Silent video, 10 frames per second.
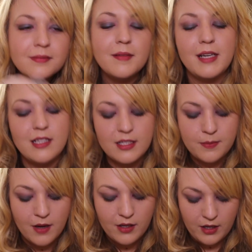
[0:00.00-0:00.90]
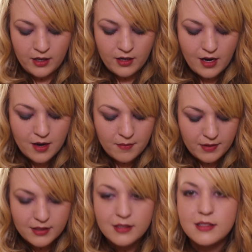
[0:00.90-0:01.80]
But it does smell good.
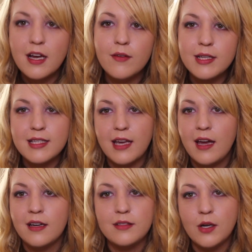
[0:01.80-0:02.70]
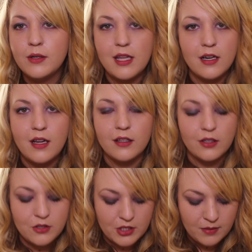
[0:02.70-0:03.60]
Once again, don't need another
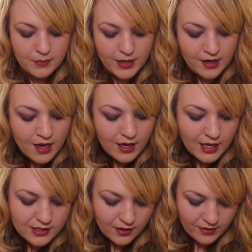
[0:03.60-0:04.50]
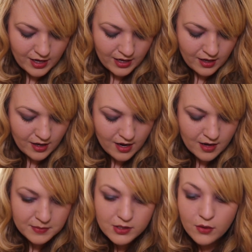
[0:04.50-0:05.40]
lotion, but it's alright.
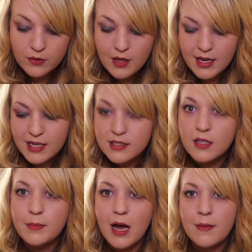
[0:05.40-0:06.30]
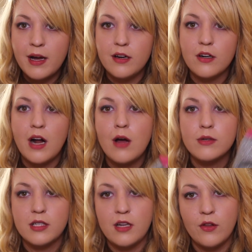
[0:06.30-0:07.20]
So I guess the Bye Bye Under Eye
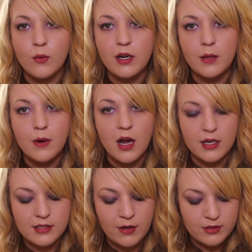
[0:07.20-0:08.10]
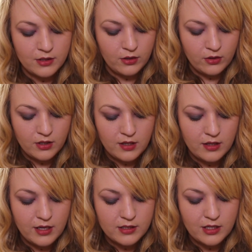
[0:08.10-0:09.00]
was another one of the products that was included in
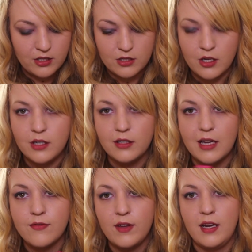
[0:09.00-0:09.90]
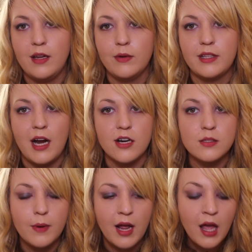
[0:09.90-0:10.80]
this. They just couldn't like fit it in with the
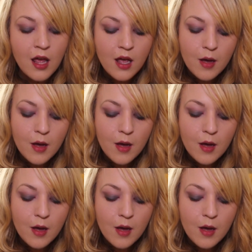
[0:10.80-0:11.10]
hairspray.